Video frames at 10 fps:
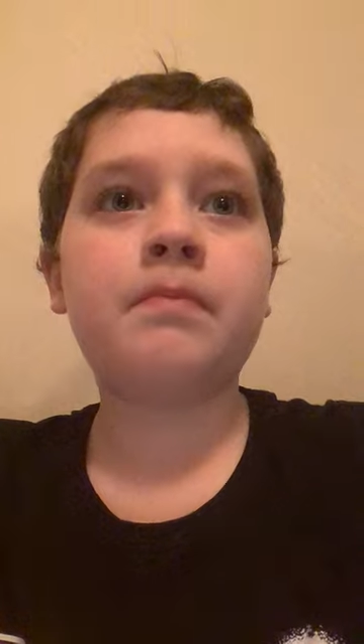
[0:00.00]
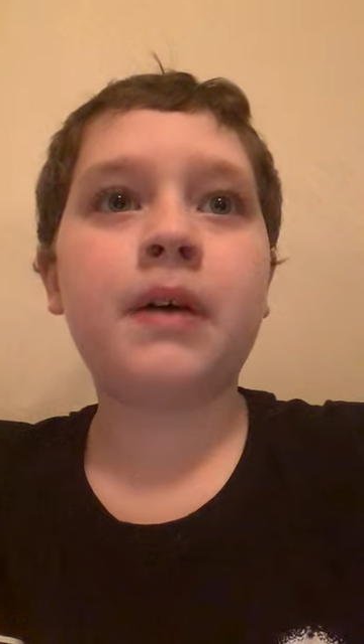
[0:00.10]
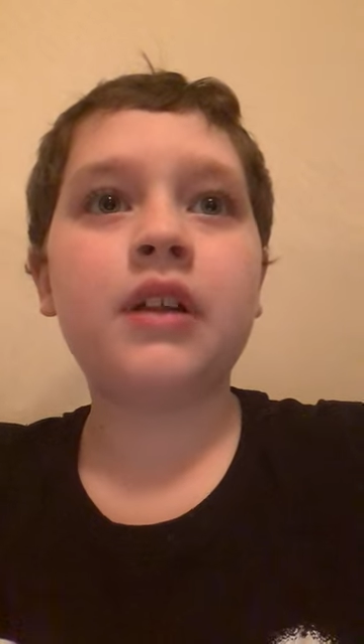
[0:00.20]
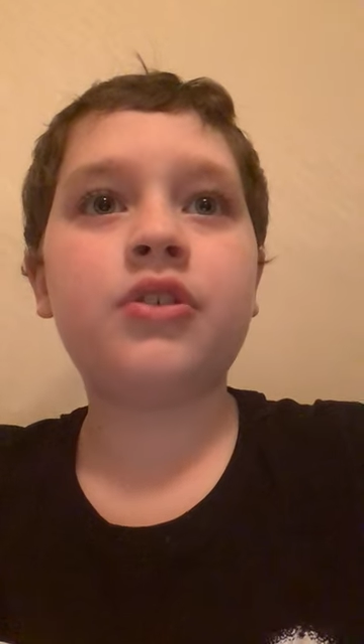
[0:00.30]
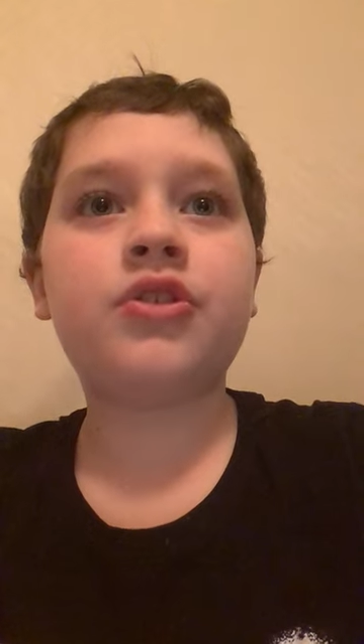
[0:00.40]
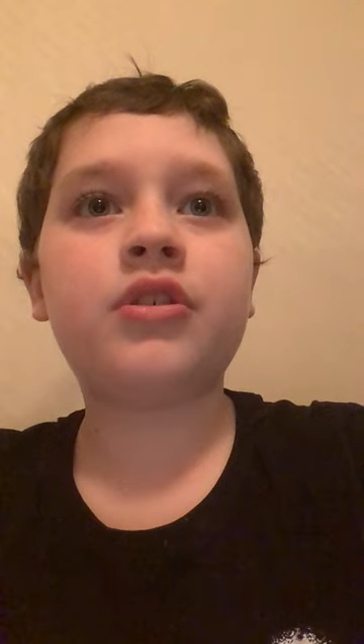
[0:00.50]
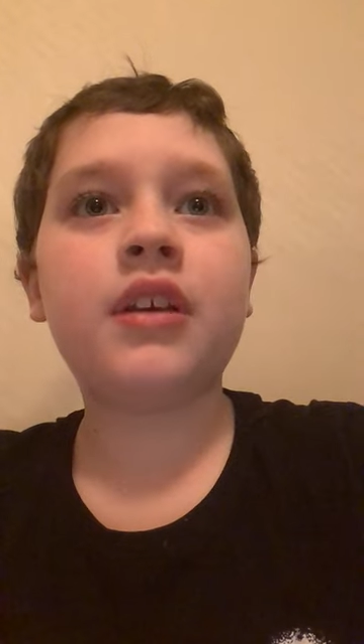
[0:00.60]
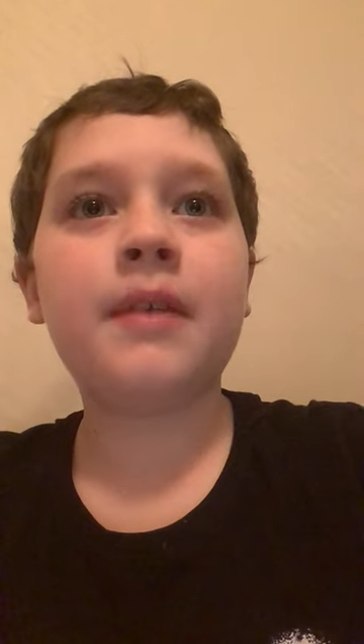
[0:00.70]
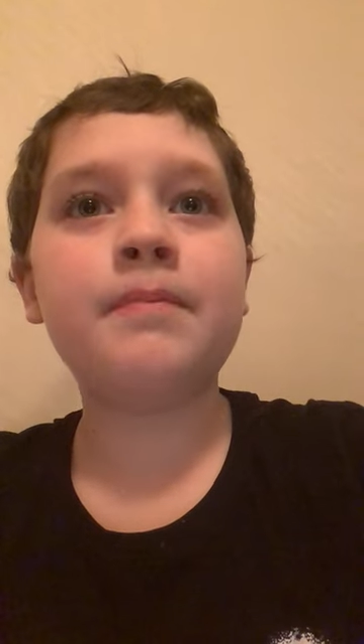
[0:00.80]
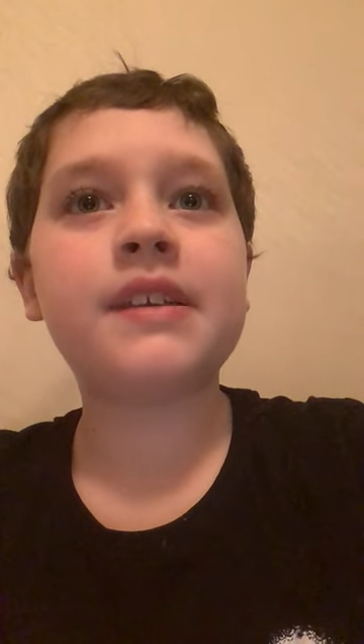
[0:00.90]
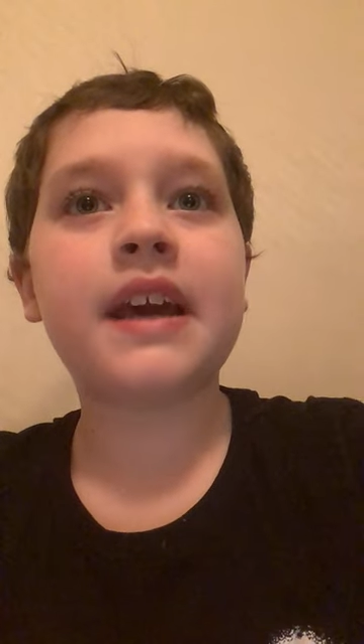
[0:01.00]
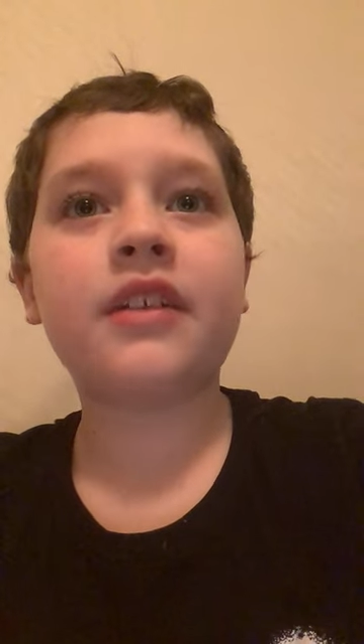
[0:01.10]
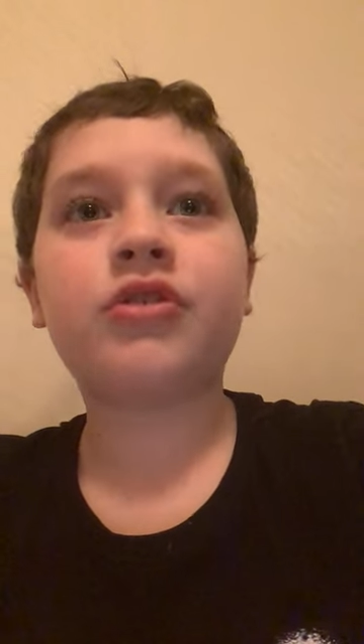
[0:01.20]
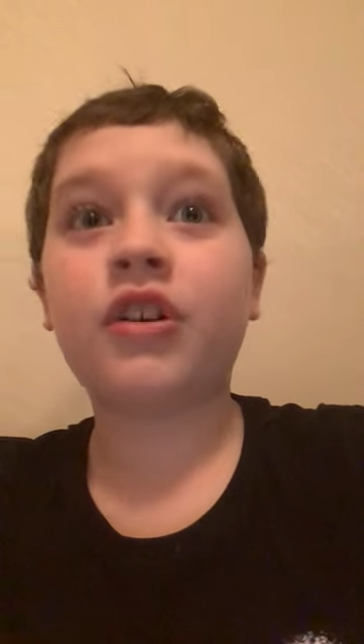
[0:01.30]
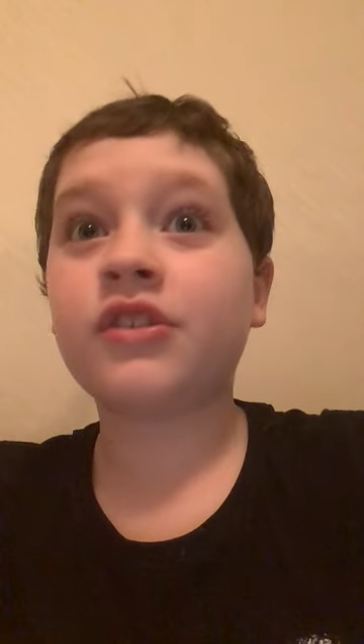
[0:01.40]
But chimps get
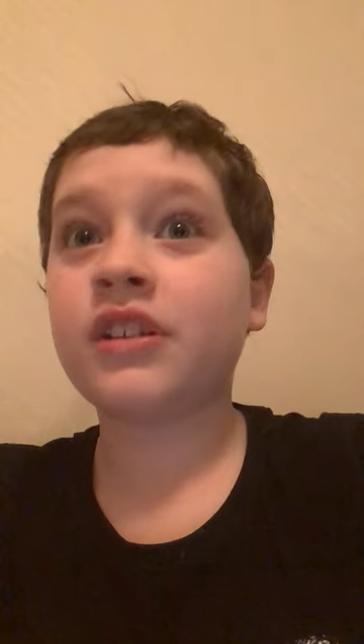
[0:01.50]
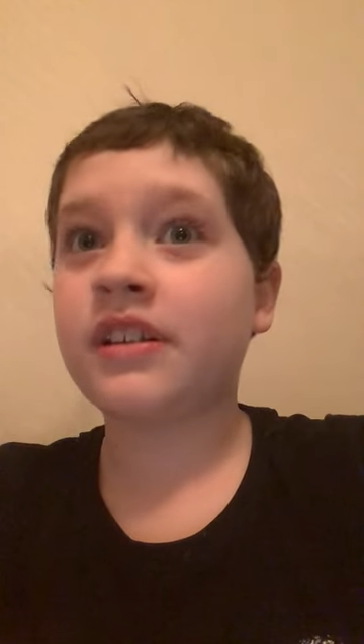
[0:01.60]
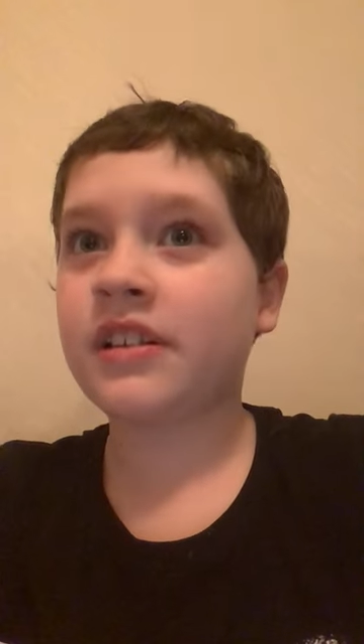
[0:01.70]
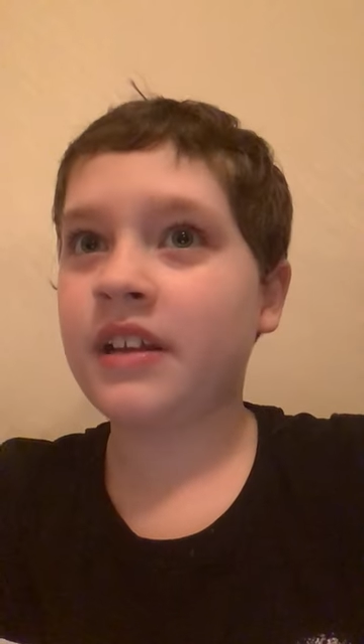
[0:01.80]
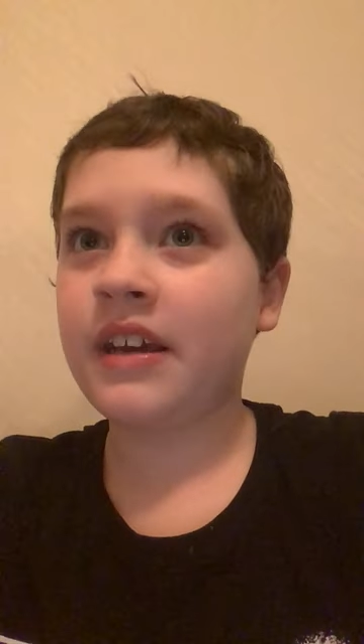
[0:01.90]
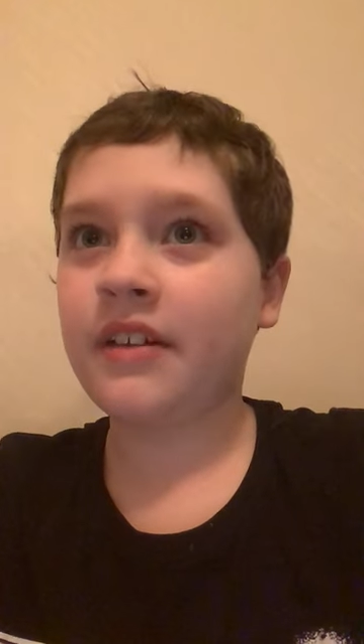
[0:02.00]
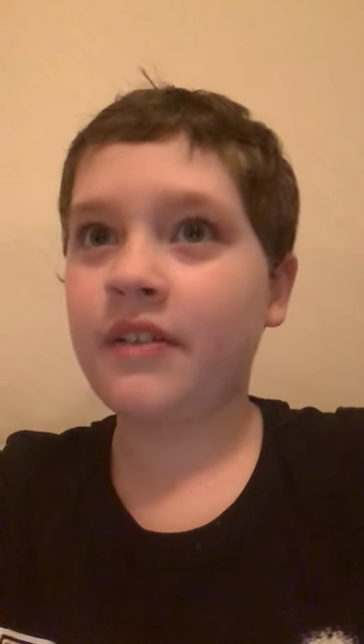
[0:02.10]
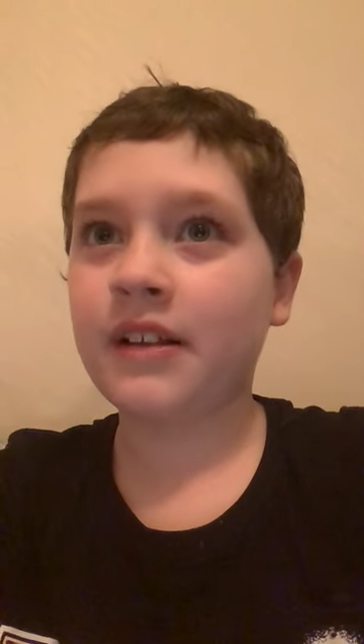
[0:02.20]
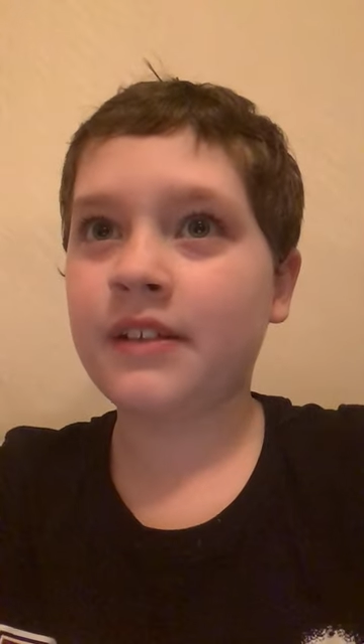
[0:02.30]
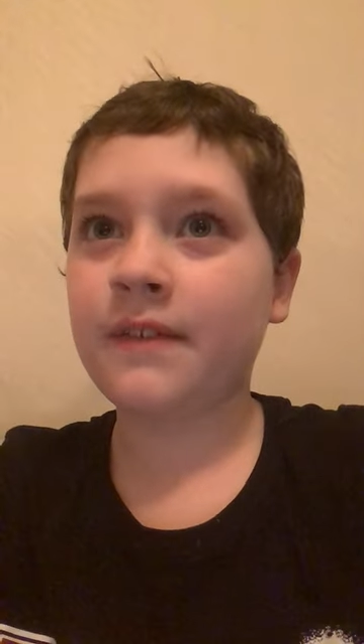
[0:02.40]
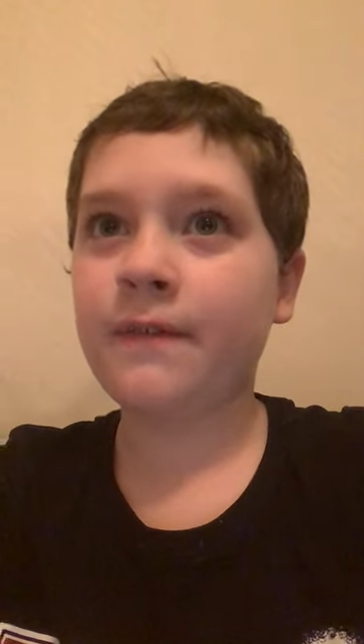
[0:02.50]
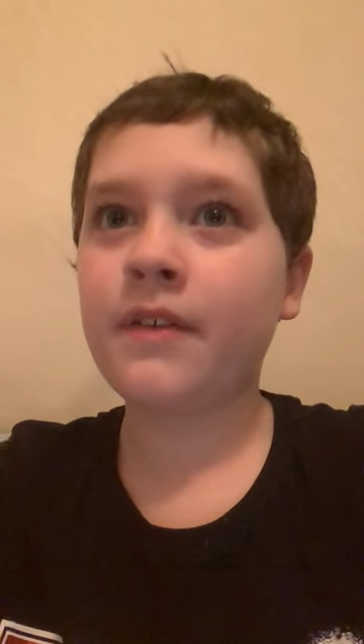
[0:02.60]
atrociously aggressive,